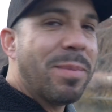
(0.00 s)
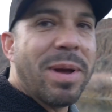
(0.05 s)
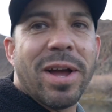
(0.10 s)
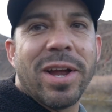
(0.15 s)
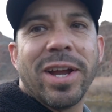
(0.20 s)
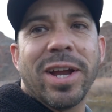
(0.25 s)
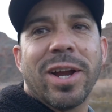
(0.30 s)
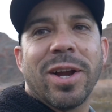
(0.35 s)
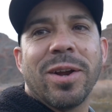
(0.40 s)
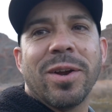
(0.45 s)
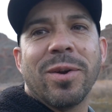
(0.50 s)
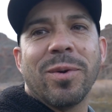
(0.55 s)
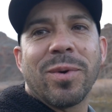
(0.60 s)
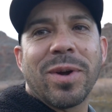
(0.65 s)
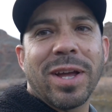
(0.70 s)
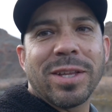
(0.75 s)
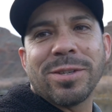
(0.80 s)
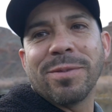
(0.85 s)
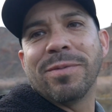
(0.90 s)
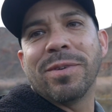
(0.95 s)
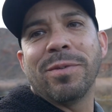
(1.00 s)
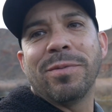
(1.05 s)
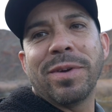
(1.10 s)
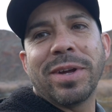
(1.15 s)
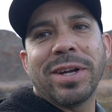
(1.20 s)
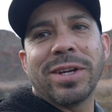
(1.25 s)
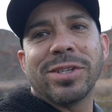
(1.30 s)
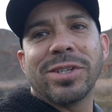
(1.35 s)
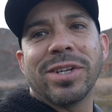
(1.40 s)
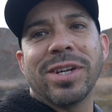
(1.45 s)
out here, caught some few
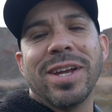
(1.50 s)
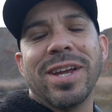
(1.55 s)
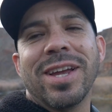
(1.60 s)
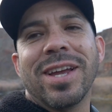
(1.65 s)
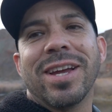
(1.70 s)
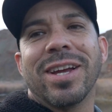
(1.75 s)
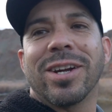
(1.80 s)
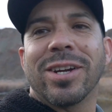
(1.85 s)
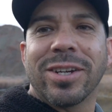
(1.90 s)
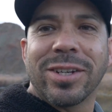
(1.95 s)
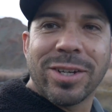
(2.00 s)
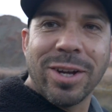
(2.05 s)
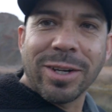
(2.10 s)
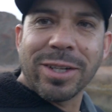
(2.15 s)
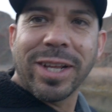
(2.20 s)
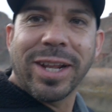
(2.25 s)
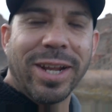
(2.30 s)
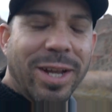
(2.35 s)
fish, cooked it